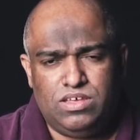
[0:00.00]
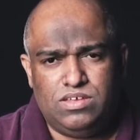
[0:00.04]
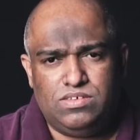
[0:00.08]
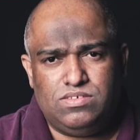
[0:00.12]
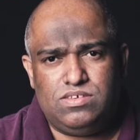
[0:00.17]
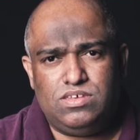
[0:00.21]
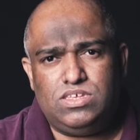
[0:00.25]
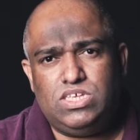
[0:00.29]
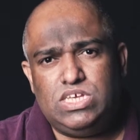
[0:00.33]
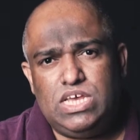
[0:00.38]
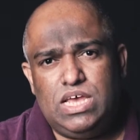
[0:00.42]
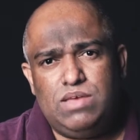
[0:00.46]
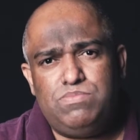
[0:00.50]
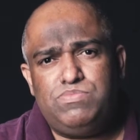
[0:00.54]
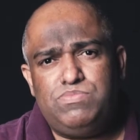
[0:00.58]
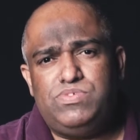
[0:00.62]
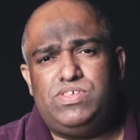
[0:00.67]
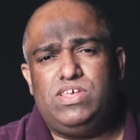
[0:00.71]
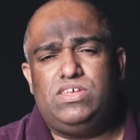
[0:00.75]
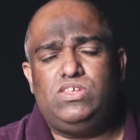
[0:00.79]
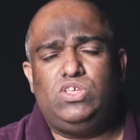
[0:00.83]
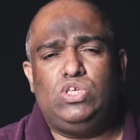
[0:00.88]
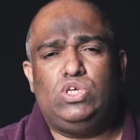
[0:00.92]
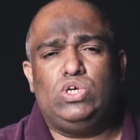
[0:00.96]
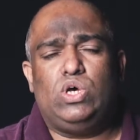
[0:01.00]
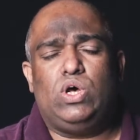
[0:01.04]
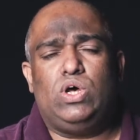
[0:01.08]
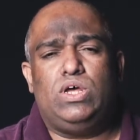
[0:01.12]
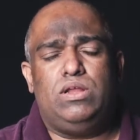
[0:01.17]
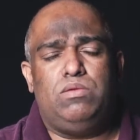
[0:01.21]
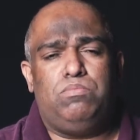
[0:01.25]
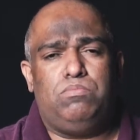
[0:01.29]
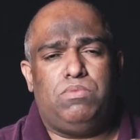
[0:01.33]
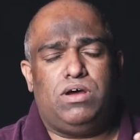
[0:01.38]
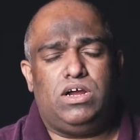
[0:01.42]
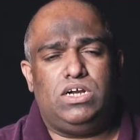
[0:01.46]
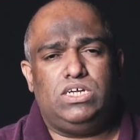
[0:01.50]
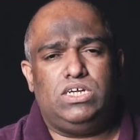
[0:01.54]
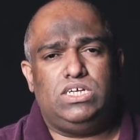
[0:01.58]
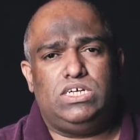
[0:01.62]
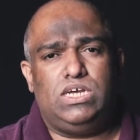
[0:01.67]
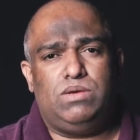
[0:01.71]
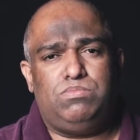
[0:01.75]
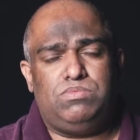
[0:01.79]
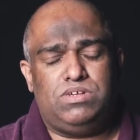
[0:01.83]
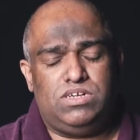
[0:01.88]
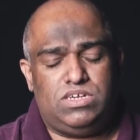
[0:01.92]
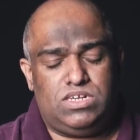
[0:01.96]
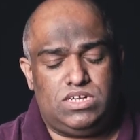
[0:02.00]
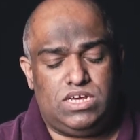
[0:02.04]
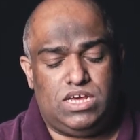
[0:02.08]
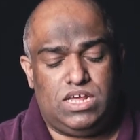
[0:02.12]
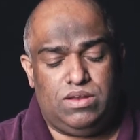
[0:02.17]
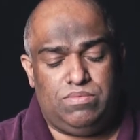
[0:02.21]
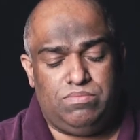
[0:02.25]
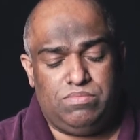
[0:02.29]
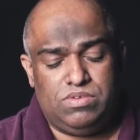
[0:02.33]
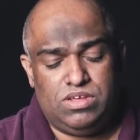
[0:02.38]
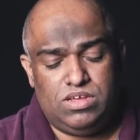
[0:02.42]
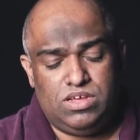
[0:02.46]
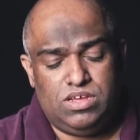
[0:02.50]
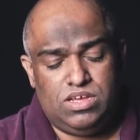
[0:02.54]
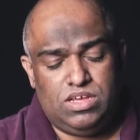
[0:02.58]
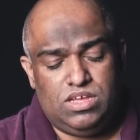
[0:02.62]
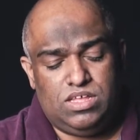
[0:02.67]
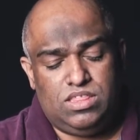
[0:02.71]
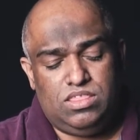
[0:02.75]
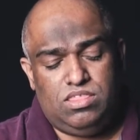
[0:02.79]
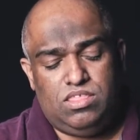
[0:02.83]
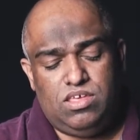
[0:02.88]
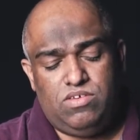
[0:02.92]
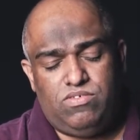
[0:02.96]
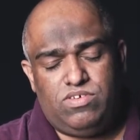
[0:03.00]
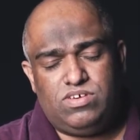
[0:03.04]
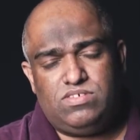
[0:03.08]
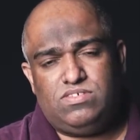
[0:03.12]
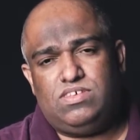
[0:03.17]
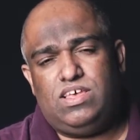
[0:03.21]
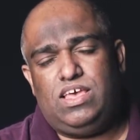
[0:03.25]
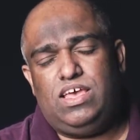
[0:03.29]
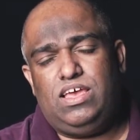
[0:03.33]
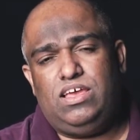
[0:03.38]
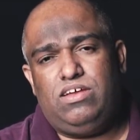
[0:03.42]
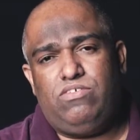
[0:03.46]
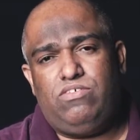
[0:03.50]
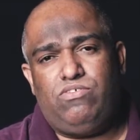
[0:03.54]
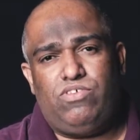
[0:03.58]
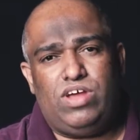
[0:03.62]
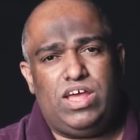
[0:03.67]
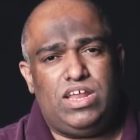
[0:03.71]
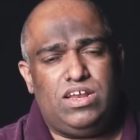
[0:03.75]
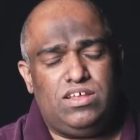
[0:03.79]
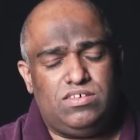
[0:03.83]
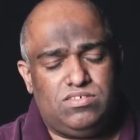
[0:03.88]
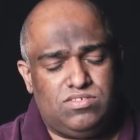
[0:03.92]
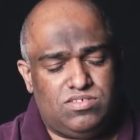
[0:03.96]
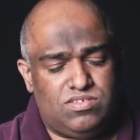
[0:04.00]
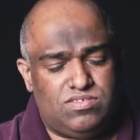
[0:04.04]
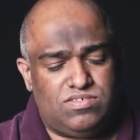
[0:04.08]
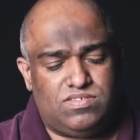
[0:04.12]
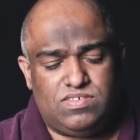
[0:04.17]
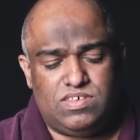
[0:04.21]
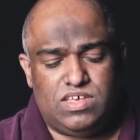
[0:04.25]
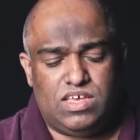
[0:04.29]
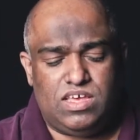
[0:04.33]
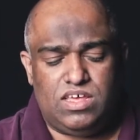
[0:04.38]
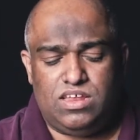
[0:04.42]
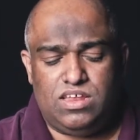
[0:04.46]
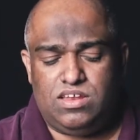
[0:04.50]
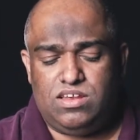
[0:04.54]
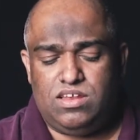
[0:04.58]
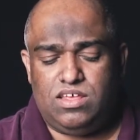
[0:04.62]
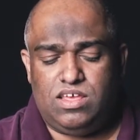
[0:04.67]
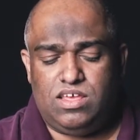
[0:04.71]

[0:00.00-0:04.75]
See, James and John in Mark chapter 10, they were saying, grant us to sit,